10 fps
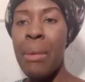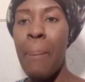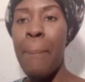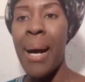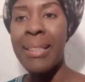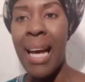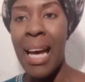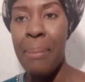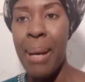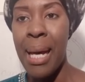pa
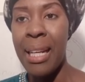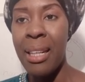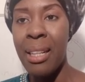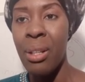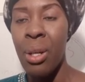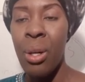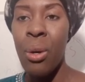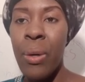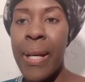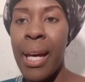diabetic.
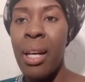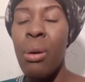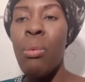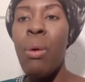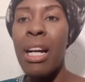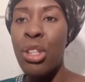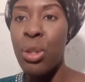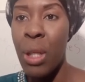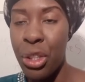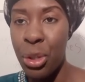Okay, watch
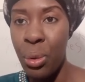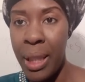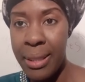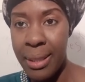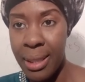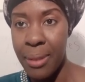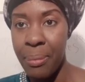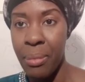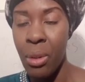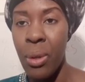what you eat.
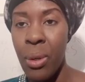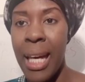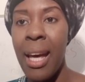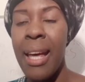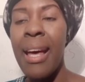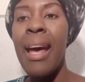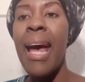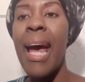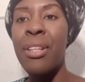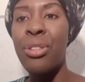Okay,
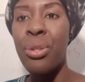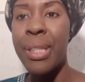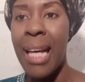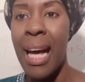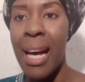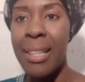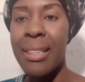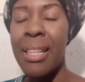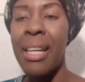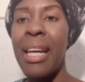
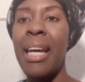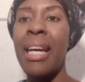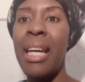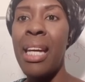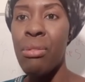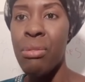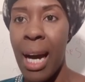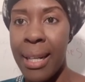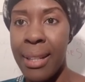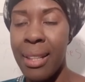exercise, eat
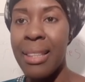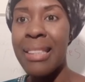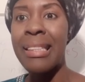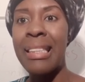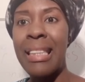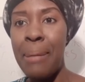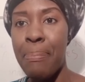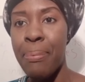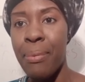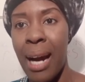right,
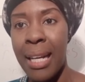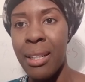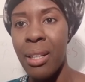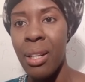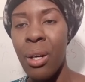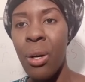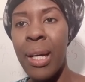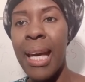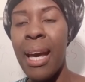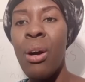sleep right.
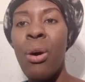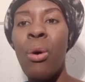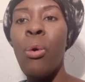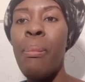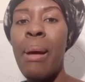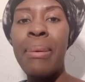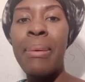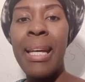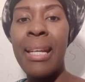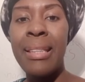Okay, ou même
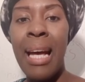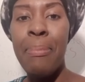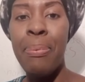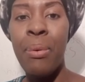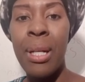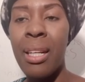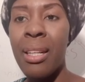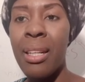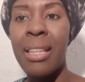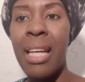qui gen type 1
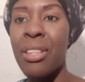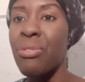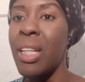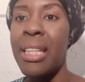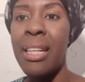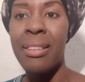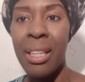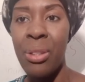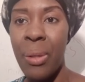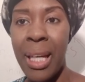nan, there's really
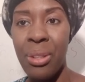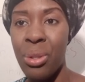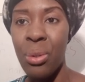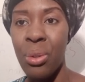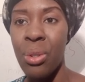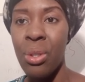nothing you can do.